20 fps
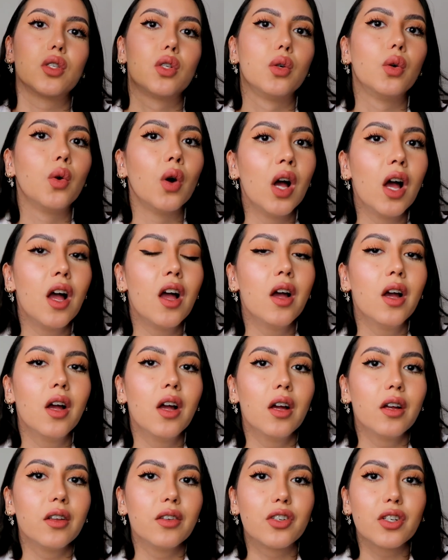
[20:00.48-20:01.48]
to
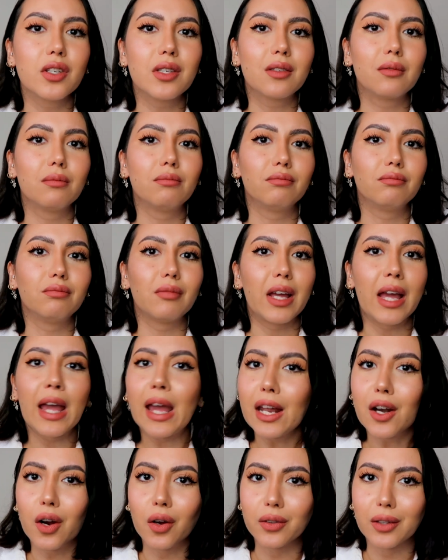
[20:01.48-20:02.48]
just
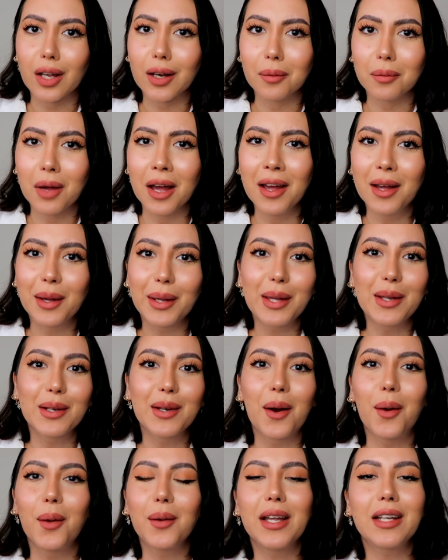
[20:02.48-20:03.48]
hate on them. You
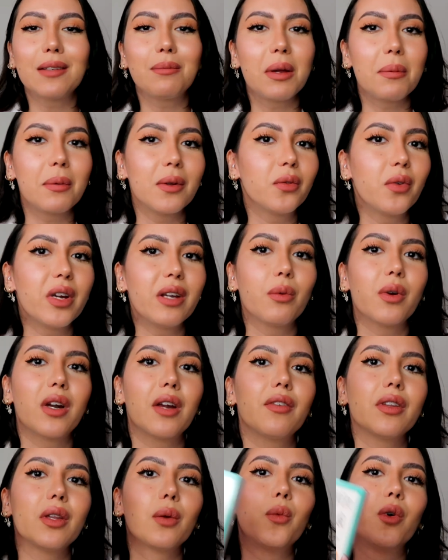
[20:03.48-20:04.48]
know, let people read
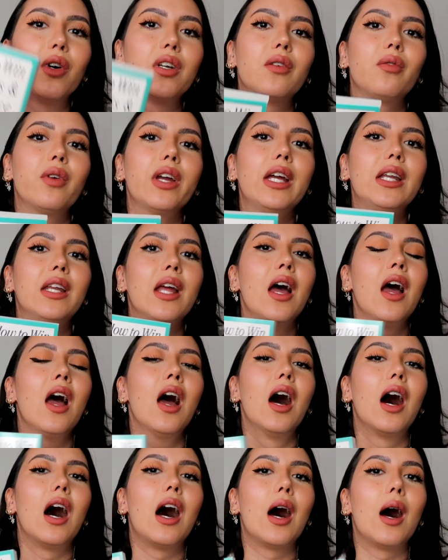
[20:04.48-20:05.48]
whatever they want to read.
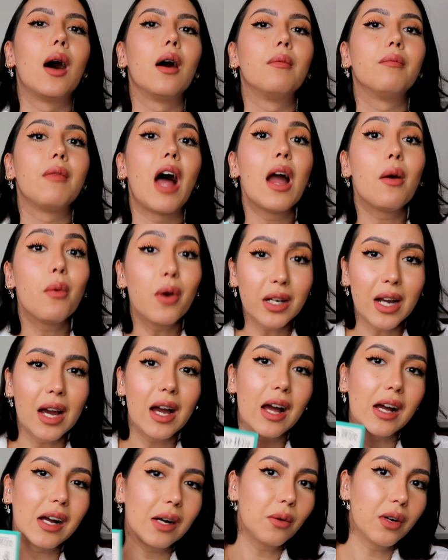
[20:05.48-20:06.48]
I
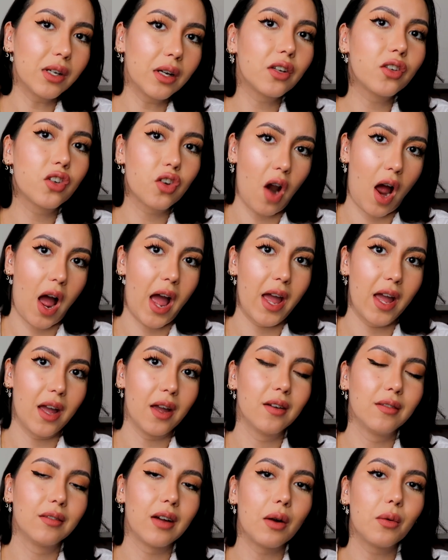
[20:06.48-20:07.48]
want to
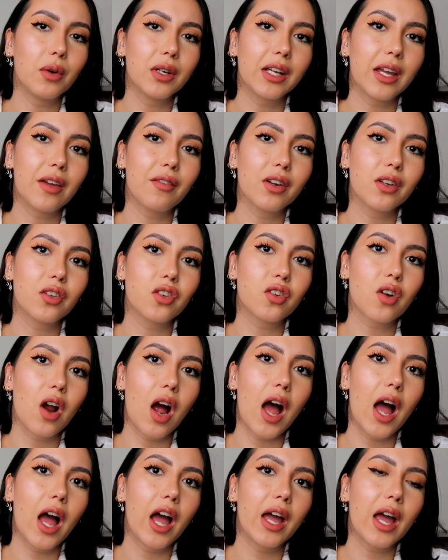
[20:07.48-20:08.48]
try. I want to give it a
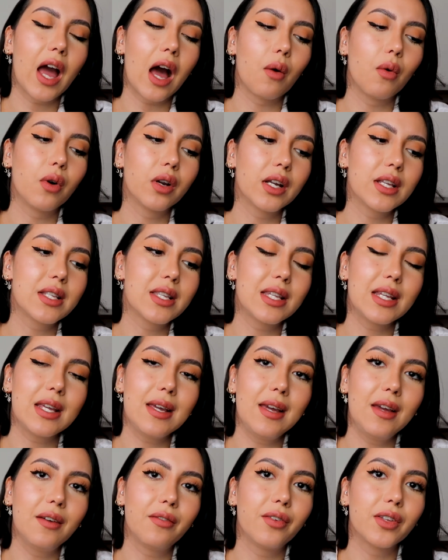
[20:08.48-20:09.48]
try. I want to
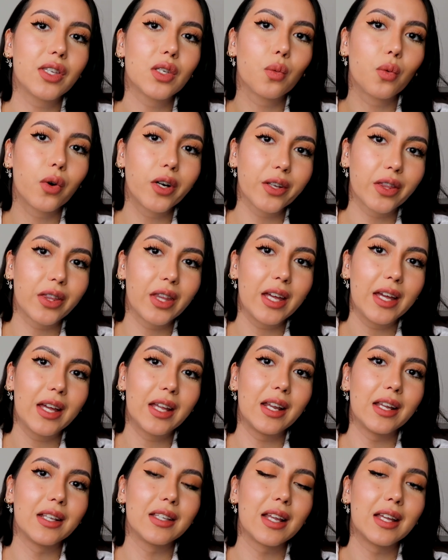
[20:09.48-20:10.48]
see if it's worth
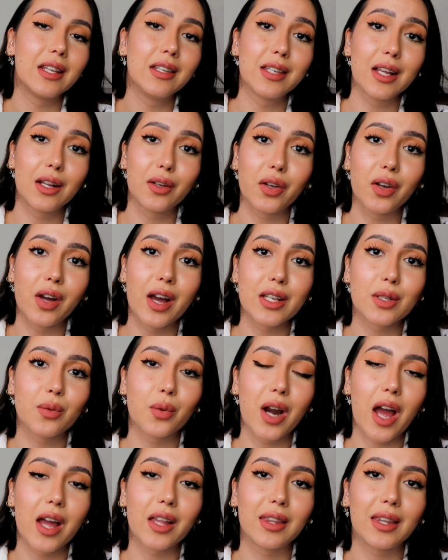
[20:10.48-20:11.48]
it and then tell you guys
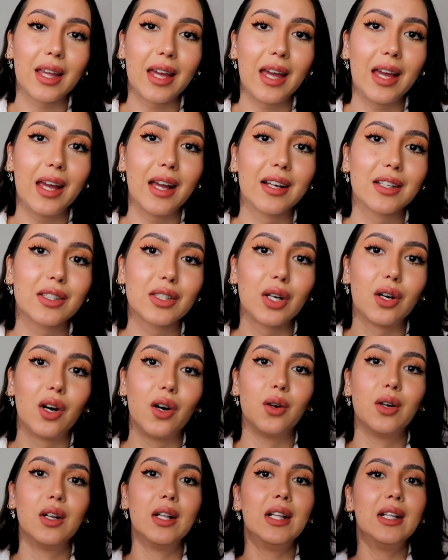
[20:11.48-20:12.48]
what I think.
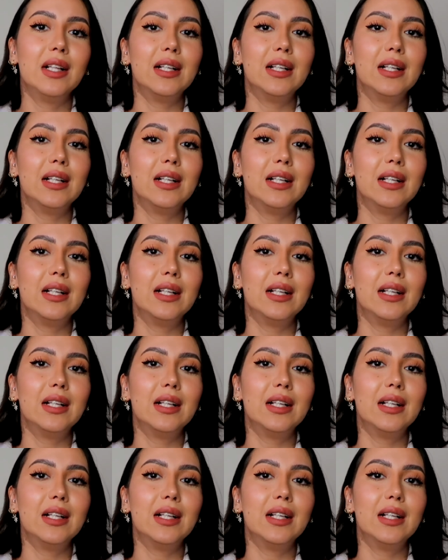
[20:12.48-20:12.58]
So,